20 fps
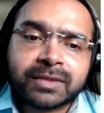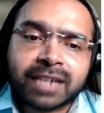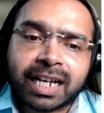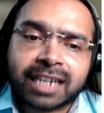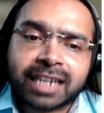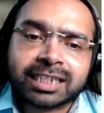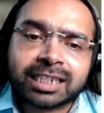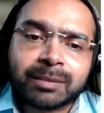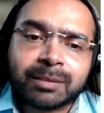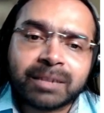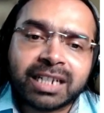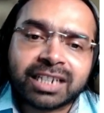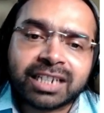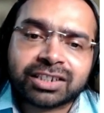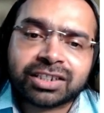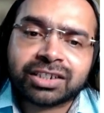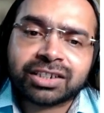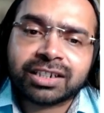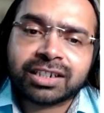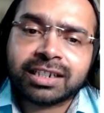XML
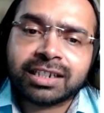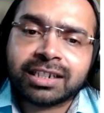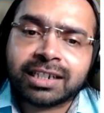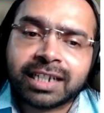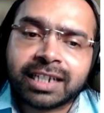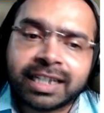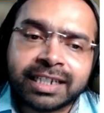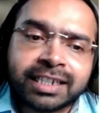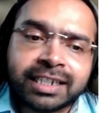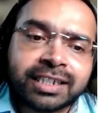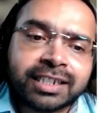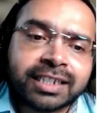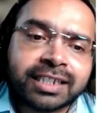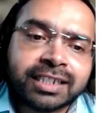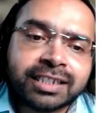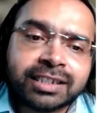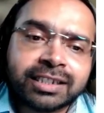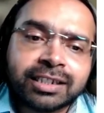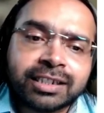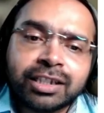external
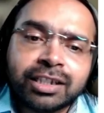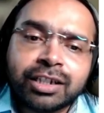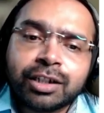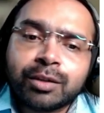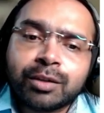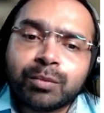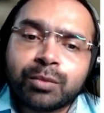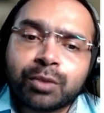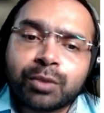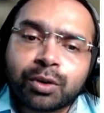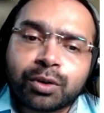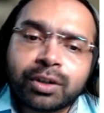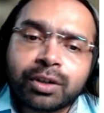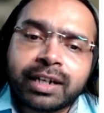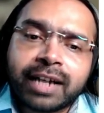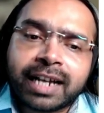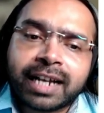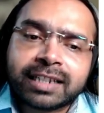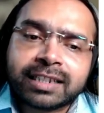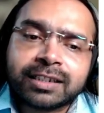entities,
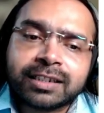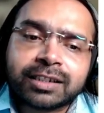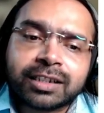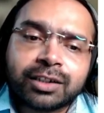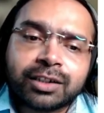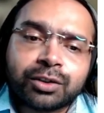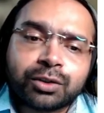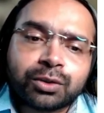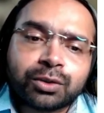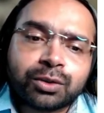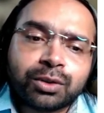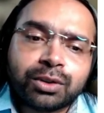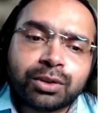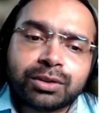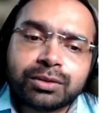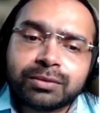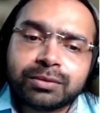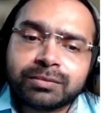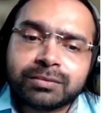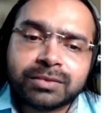broken access control,
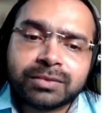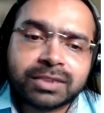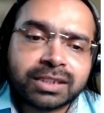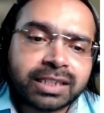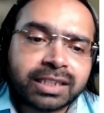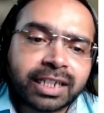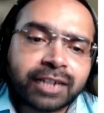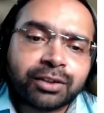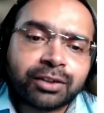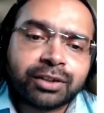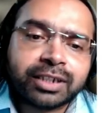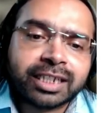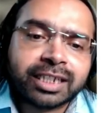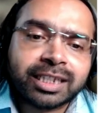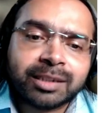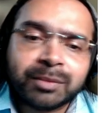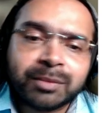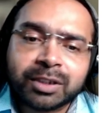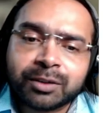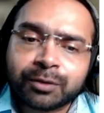
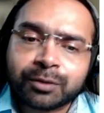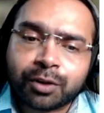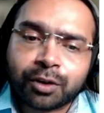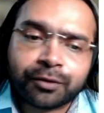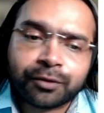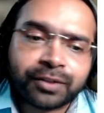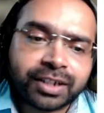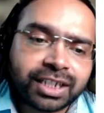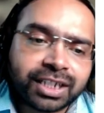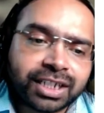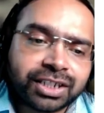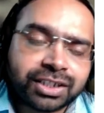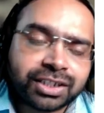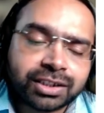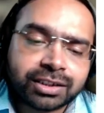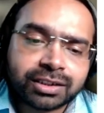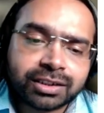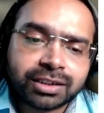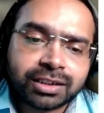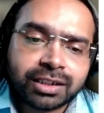security
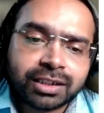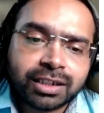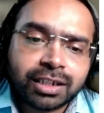misconfigurations,